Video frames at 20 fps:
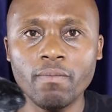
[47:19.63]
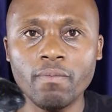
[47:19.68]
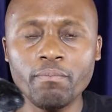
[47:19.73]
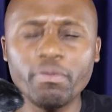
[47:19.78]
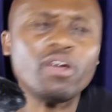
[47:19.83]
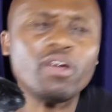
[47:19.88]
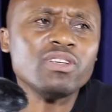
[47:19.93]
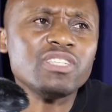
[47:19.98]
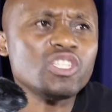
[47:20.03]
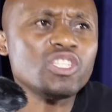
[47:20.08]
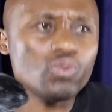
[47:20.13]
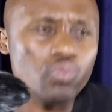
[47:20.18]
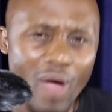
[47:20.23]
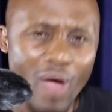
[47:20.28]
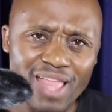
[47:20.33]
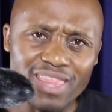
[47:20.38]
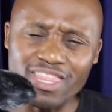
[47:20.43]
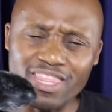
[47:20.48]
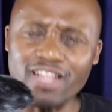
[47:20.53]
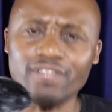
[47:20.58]
Because it's
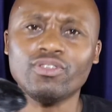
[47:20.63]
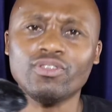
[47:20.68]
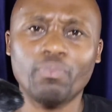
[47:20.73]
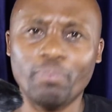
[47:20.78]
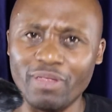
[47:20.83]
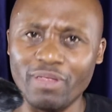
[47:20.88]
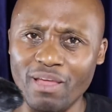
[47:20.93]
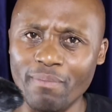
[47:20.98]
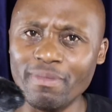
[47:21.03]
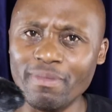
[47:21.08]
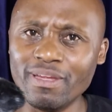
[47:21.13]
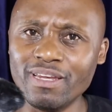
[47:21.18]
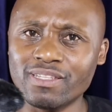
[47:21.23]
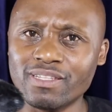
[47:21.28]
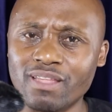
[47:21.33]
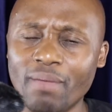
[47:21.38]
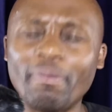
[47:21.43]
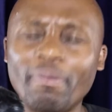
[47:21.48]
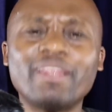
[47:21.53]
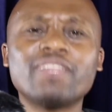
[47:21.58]
one thing to be the
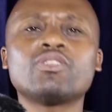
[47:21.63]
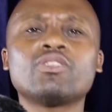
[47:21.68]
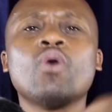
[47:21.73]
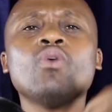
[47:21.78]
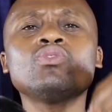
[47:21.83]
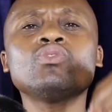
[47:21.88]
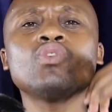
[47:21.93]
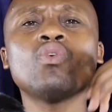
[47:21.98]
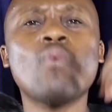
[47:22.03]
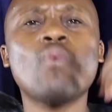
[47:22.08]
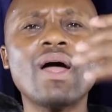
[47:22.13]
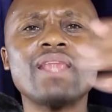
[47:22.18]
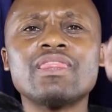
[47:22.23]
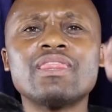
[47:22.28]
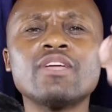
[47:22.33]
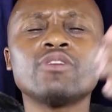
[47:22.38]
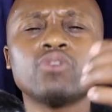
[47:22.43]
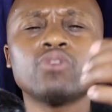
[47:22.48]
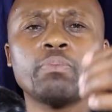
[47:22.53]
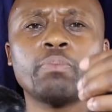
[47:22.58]
minister, but it's also one
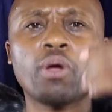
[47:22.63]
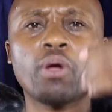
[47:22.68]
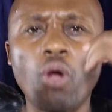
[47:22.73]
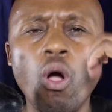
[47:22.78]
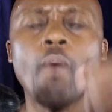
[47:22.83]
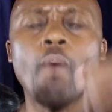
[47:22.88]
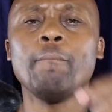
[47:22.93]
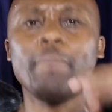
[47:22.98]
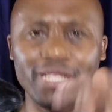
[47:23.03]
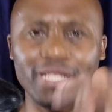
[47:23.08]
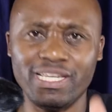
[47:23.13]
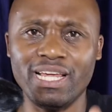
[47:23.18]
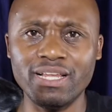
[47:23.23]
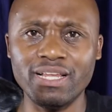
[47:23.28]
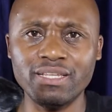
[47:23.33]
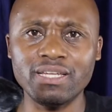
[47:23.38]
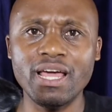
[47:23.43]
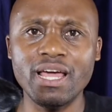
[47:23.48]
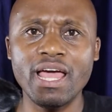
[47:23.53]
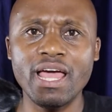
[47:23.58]
thing to be
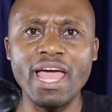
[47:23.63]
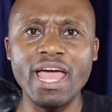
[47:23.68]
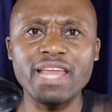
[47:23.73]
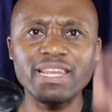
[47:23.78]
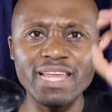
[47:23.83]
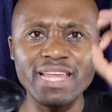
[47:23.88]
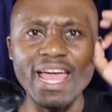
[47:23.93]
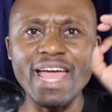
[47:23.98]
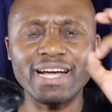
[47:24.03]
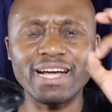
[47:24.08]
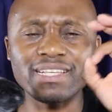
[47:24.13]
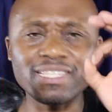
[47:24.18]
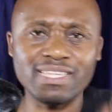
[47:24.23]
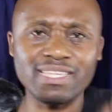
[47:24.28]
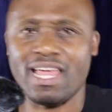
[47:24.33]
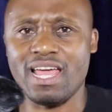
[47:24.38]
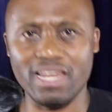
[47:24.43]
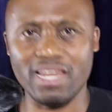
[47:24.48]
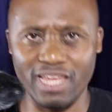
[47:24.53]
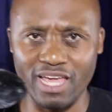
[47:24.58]
competent and
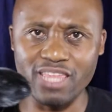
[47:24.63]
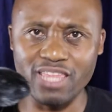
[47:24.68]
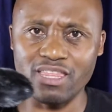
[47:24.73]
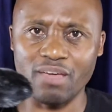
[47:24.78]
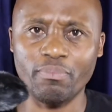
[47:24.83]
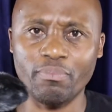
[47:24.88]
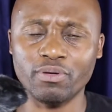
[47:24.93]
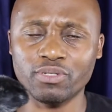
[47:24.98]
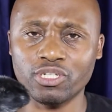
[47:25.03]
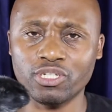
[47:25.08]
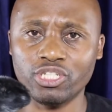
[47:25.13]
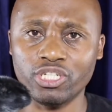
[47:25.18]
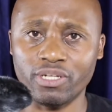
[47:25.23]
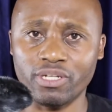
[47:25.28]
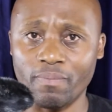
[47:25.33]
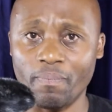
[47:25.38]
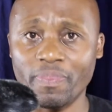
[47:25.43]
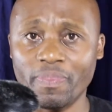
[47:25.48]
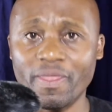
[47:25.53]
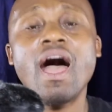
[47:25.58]
excel in the position.